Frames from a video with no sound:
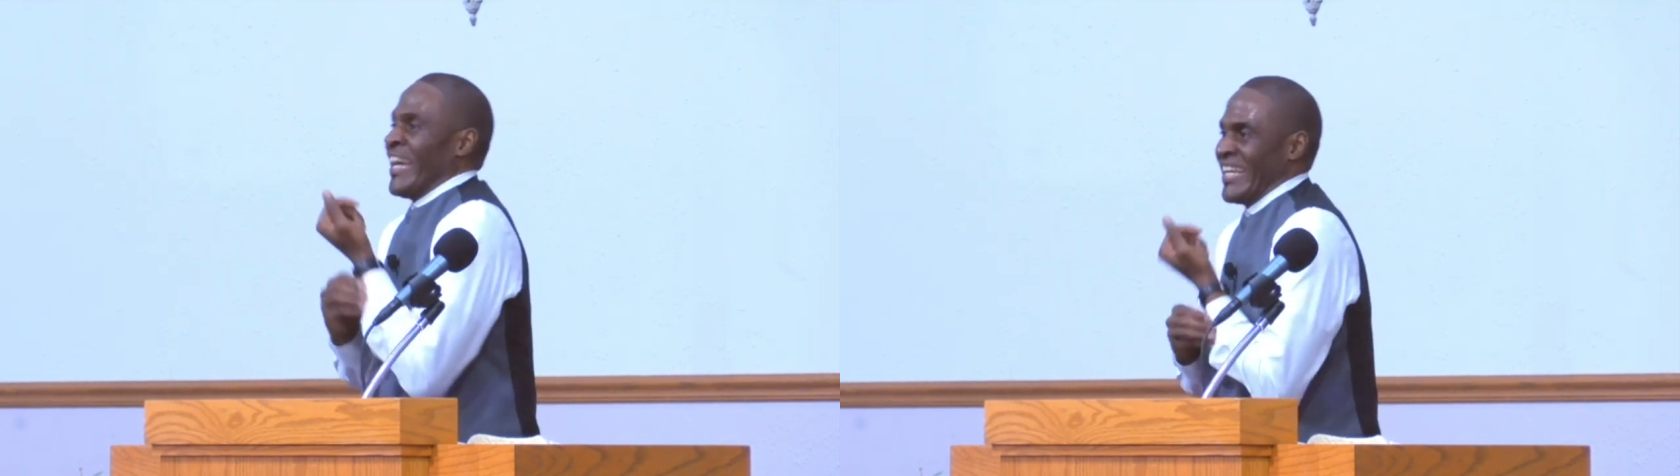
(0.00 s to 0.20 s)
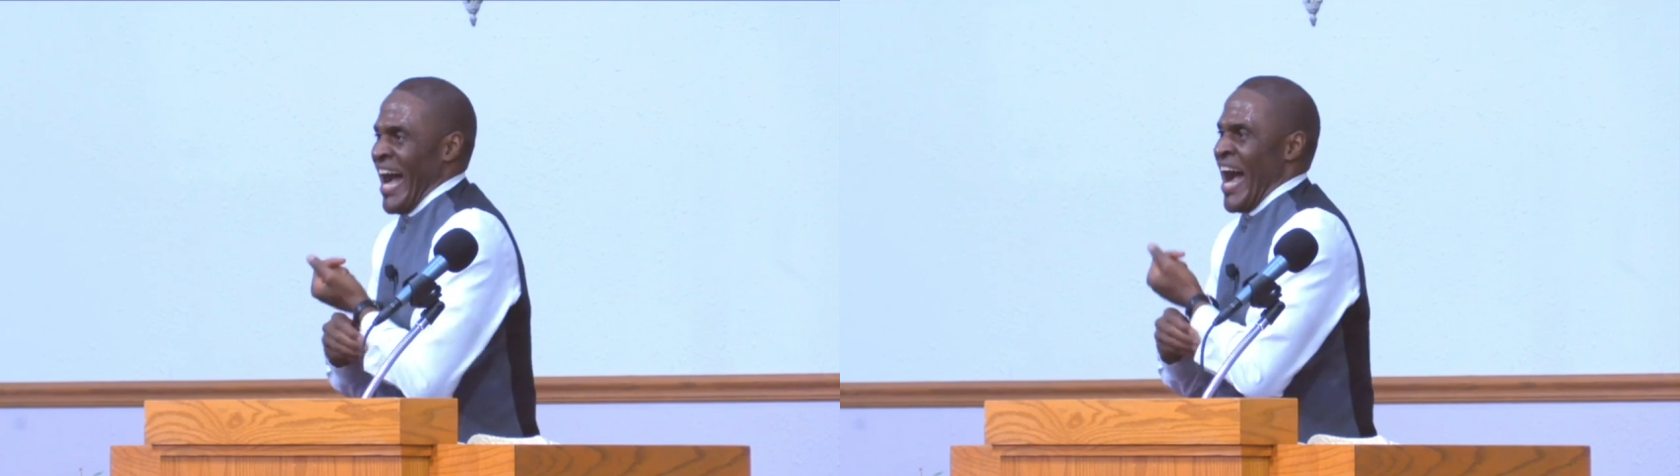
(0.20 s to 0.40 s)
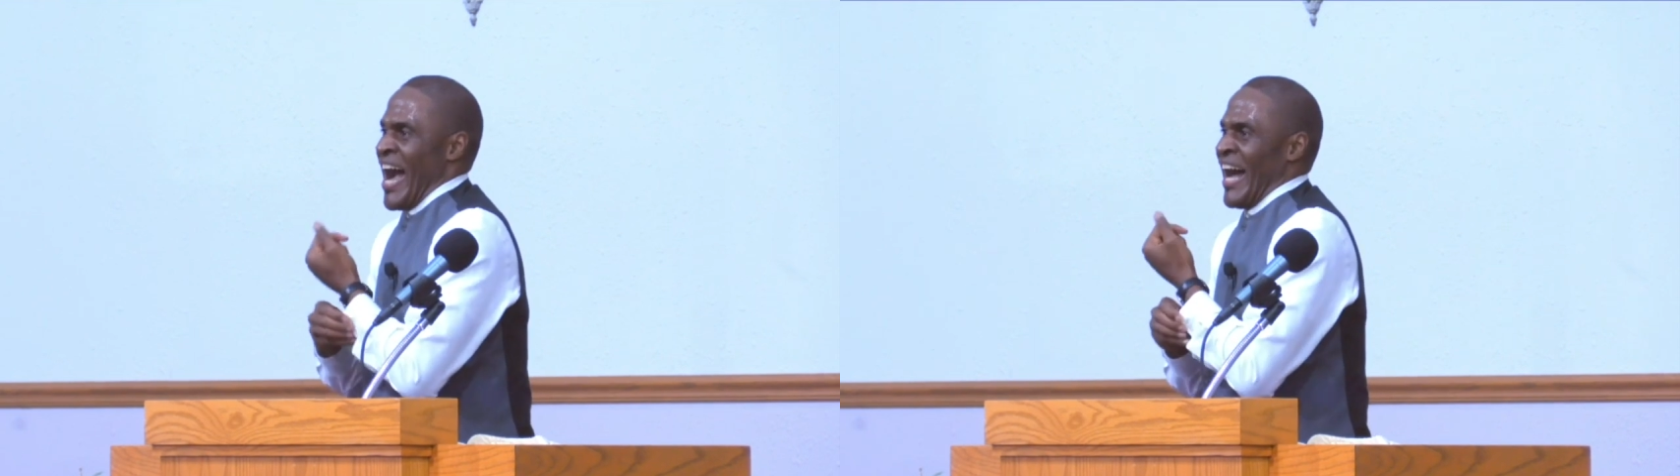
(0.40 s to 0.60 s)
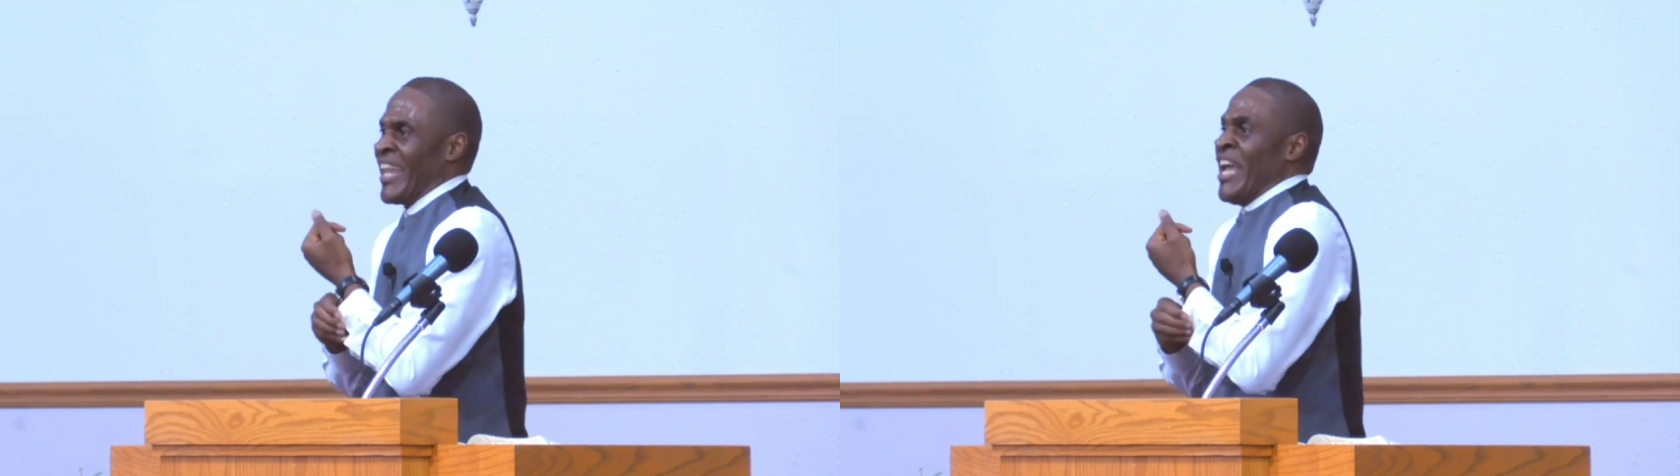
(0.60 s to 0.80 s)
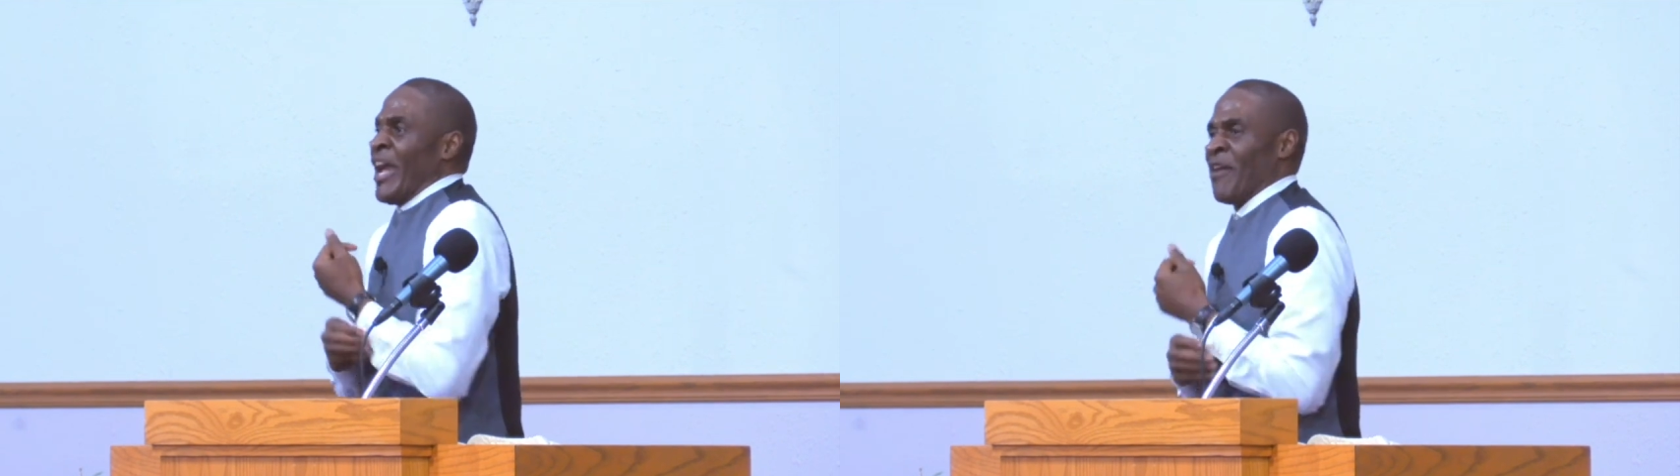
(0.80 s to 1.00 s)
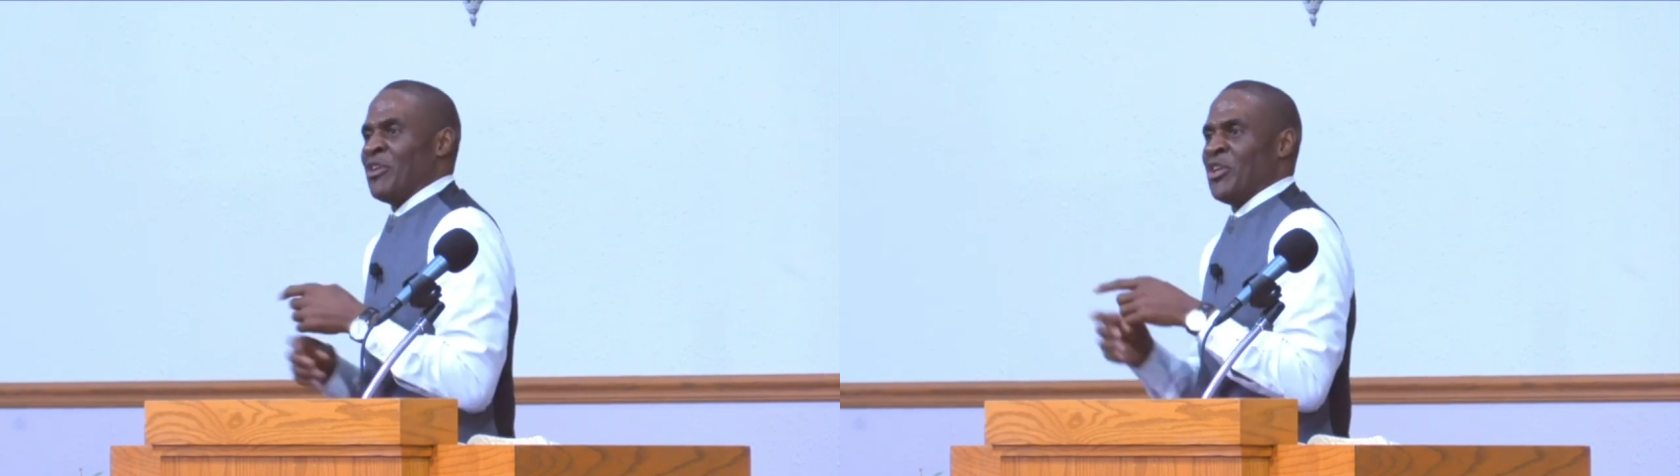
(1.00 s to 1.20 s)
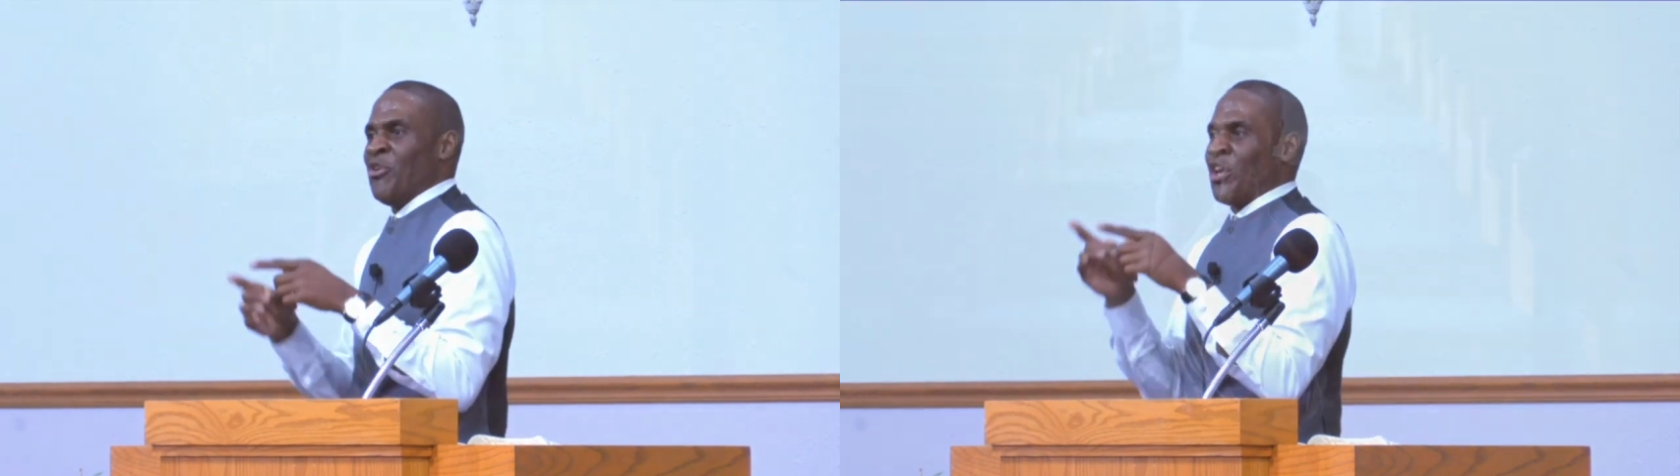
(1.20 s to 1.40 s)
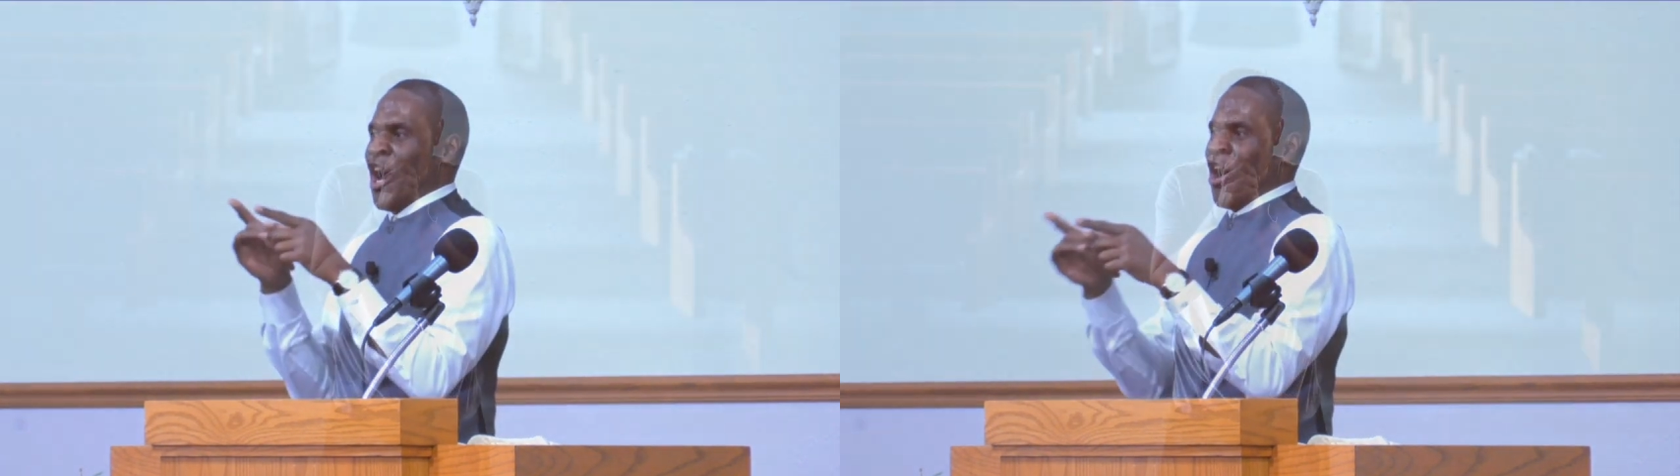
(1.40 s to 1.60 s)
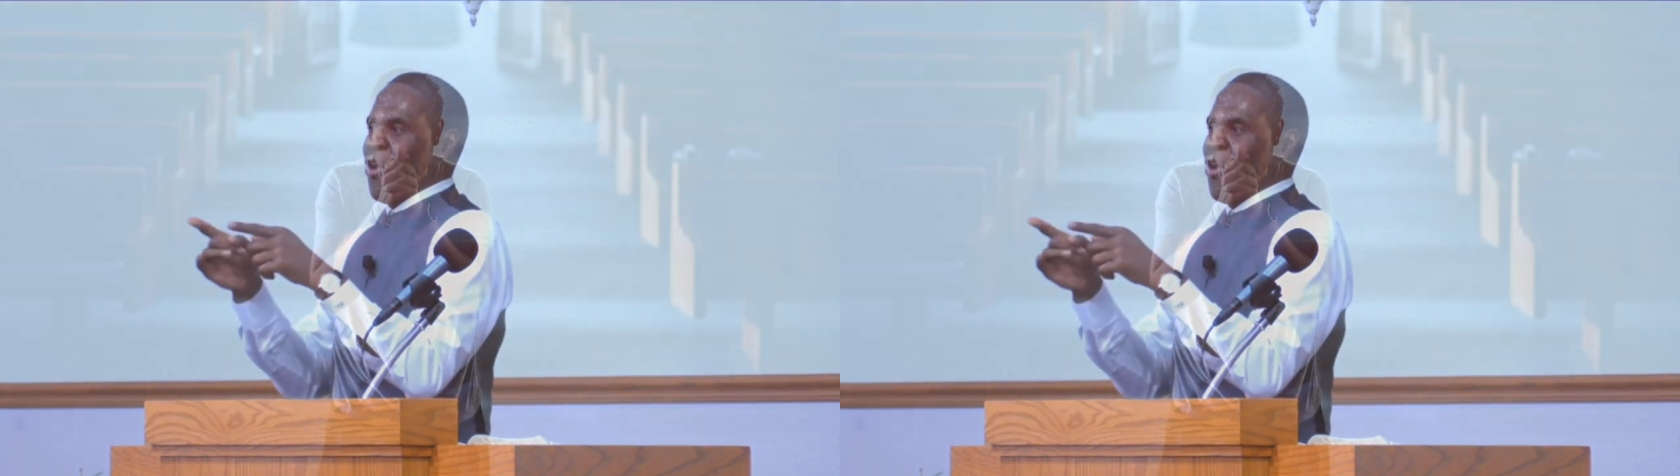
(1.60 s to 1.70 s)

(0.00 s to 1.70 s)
God! And when you go